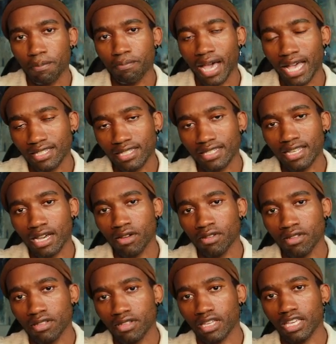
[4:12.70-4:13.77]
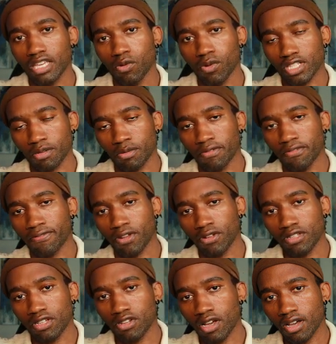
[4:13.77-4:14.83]
passes down the keywords that have been
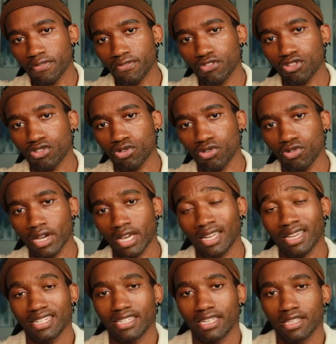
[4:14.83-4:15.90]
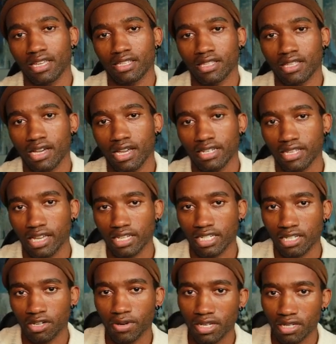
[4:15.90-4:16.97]
filtered off to an idea, the idea
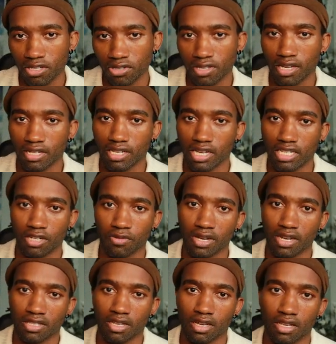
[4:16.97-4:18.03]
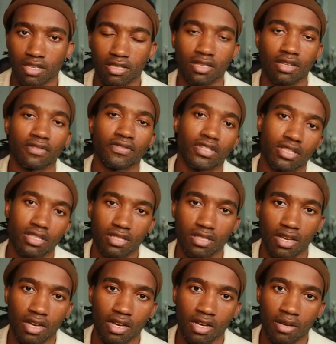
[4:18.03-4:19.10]
generator. So the idea generator is like a service
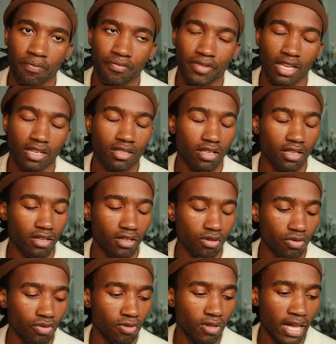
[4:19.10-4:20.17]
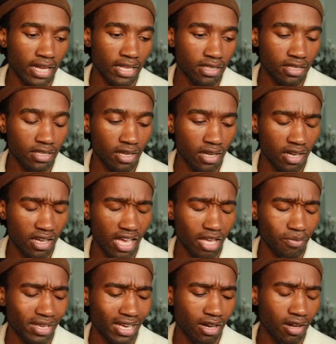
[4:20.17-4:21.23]
that the Google Ads
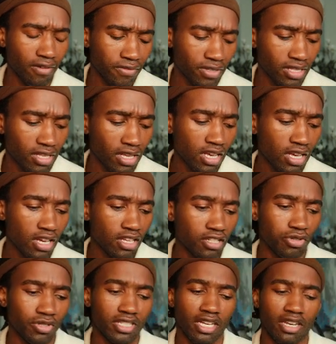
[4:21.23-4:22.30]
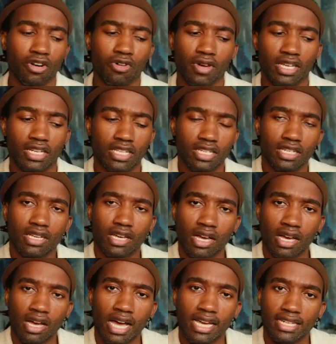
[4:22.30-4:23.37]
API offers to generate
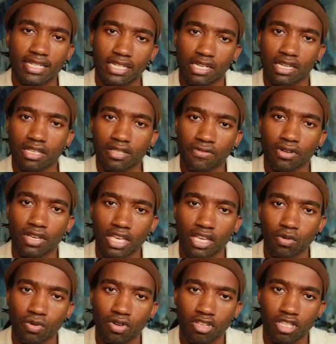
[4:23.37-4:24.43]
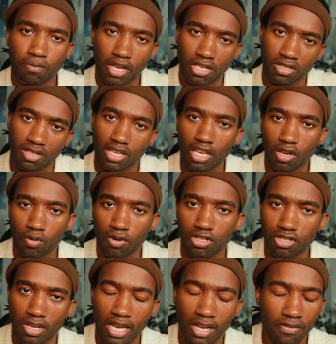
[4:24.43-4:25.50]
ideas for keywords based on the
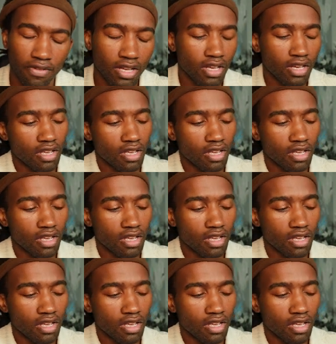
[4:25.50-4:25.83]
keywords you have.